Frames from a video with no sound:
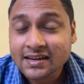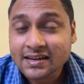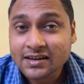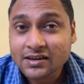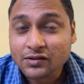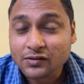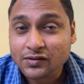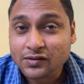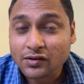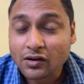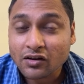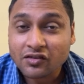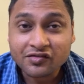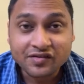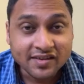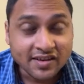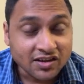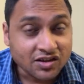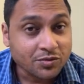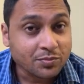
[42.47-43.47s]
to solve
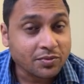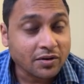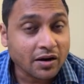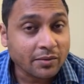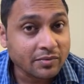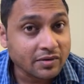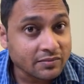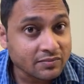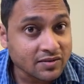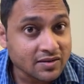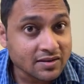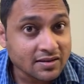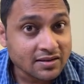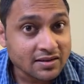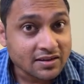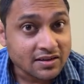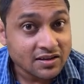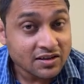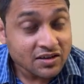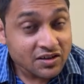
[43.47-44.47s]
such problems
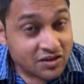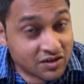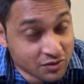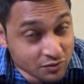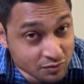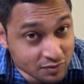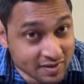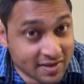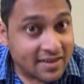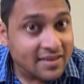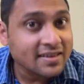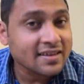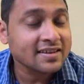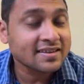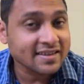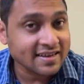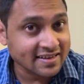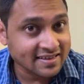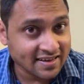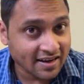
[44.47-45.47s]
using
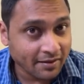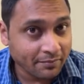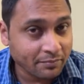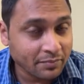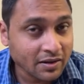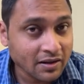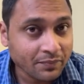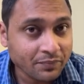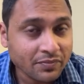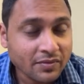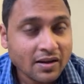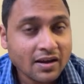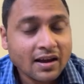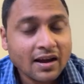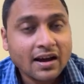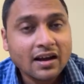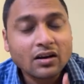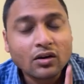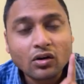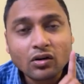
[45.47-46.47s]
this example.
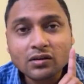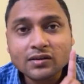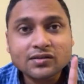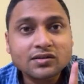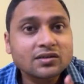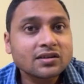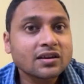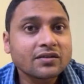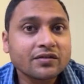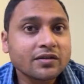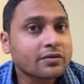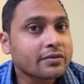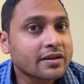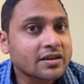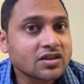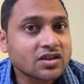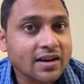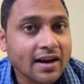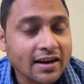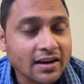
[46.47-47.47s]
I'll also give you a
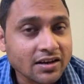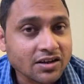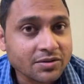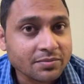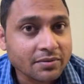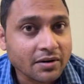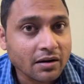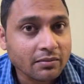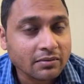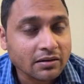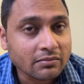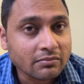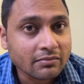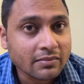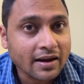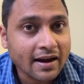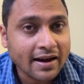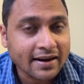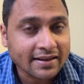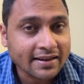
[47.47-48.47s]
challenge problem
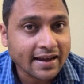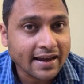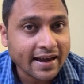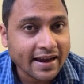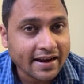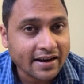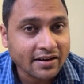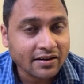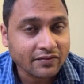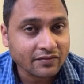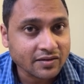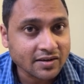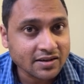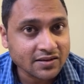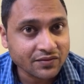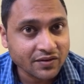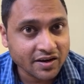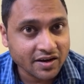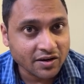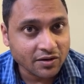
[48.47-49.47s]
at the end of this
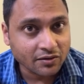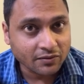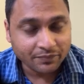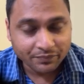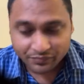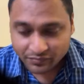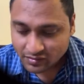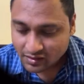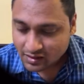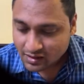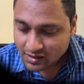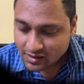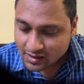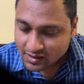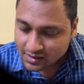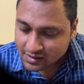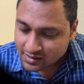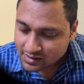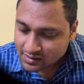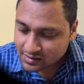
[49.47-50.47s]
video.
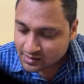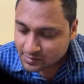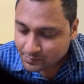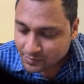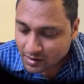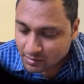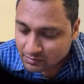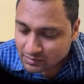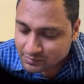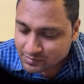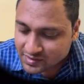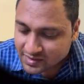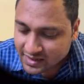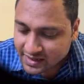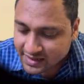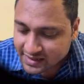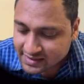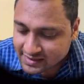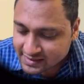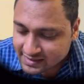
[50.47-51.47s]
The problem
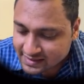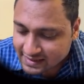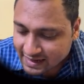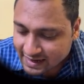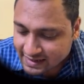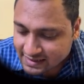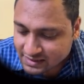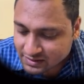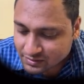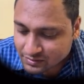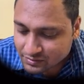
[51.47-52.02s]
says that